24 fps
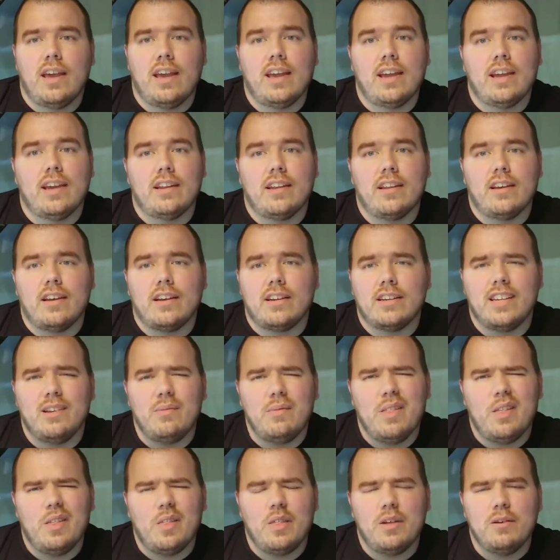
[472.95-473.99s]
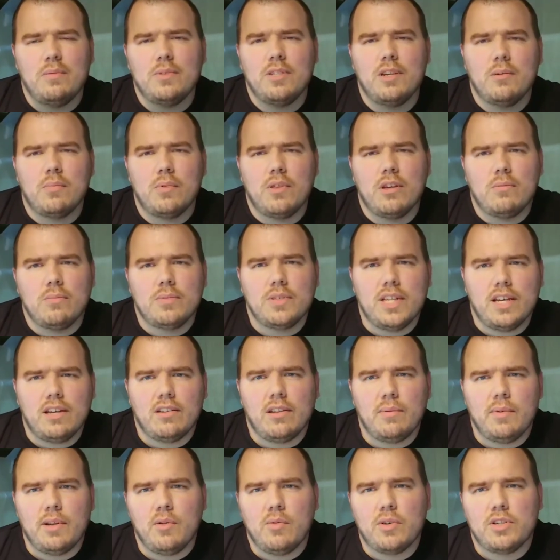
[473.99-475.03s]
And give me the thumbs up, thumbs
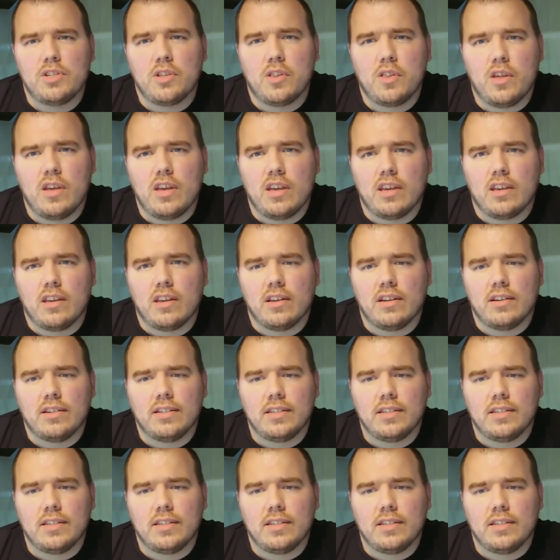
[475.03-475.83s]
down. Let me know what you think.